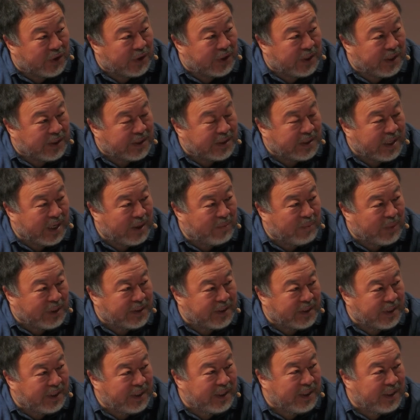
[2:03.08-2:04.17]
Turkey's
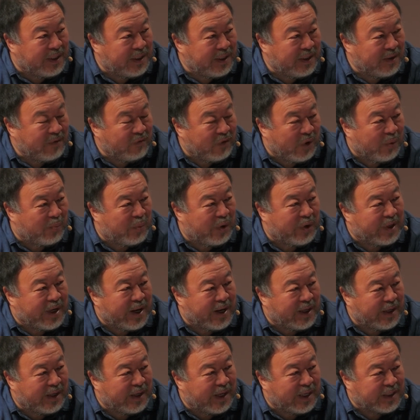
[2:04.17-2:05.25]
embassy. We
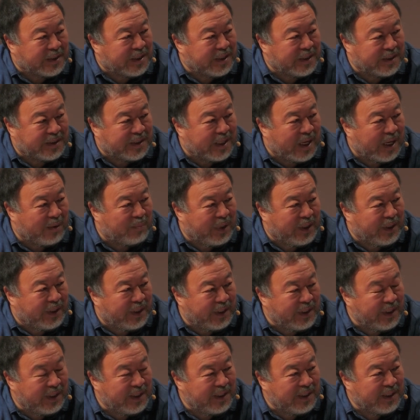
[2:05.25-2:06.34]
pretend nothing's
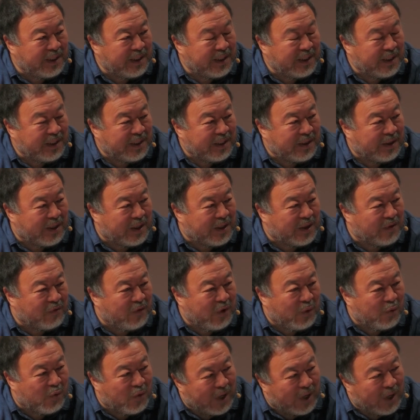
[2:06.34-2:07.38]
happening. Mm-hmm. And we